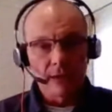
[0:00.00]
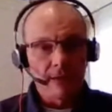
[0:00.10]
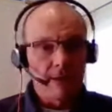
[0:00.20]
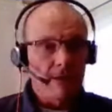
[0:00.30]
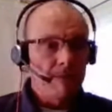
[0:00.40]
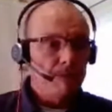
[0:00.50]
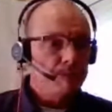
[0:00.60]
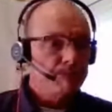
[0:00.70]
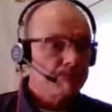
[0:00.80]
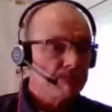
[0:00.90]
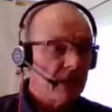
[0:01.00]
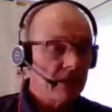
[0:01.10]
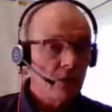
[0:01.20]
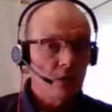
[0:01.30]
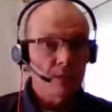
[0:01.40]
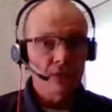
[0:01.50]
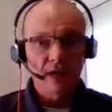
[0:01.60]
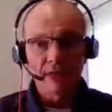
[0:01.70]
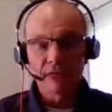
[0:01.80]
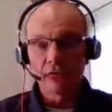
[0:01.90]
um, I hope you
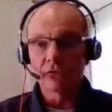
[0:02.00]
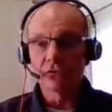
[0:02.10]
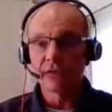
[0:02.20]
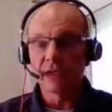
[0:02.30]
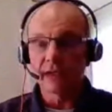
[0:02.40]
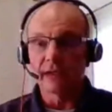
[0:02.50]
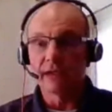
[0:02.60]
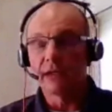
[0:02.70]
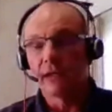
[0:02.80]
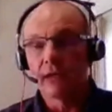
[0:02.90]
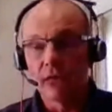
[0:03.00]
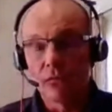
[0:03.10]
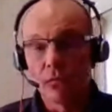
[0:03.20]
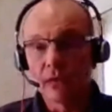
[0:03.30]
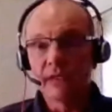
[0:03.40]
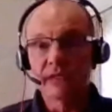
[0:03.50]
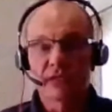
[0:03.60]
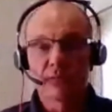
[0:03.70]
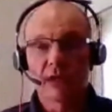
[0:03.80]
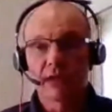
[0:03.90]
have learned today uh, what is a
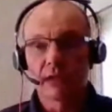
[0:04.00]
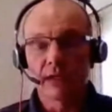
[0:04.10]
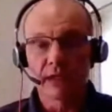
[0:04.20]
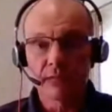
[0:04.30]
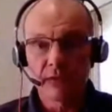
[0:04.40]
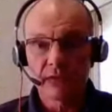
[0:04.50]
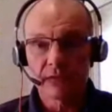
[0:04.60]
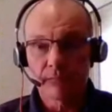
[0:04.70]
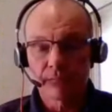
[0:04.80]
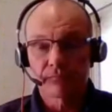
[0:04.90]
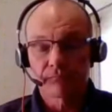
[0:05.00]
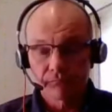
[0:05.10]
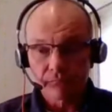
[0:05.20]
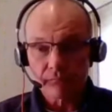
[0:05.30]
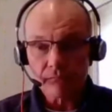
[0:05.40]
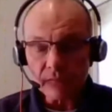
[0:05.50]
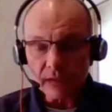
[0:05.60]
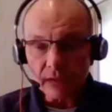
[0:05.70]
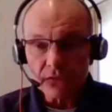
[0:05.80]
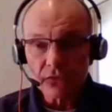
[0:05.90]
smart attachment.
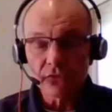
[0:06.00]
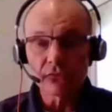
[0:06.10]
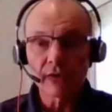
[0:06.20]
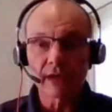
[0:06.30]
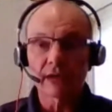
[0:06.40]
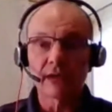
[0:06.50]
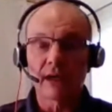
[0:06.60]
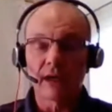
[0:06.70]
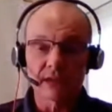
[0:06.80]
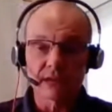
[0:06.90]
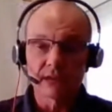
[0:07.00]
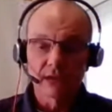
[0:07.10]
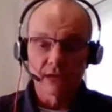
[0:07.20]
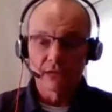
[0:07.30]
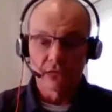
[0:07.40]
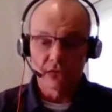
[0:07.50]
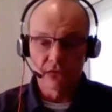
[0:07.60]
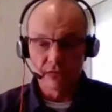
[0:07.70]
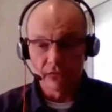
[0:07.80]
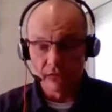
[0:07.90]
So you recognize,
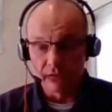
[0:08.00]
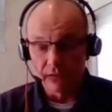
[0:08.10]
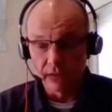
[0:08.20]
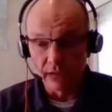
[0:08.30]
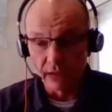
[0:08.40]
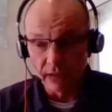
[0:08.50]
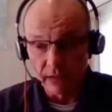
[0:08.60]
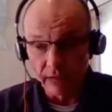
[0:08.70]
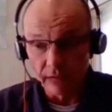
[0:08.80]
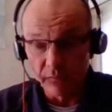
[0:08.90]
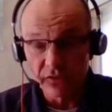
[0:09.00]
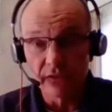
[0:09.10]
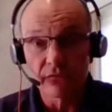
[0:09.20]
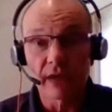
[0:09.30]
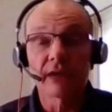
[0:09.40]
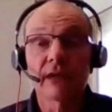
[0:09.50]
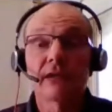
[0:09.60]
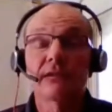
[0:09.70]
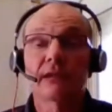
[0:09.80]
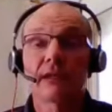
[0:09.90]
first of all, uh, the machine
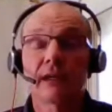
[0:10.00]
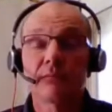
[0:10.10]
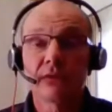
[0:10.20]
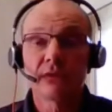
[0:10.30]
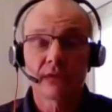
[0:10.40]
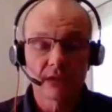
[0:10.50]
recognizes the attachment.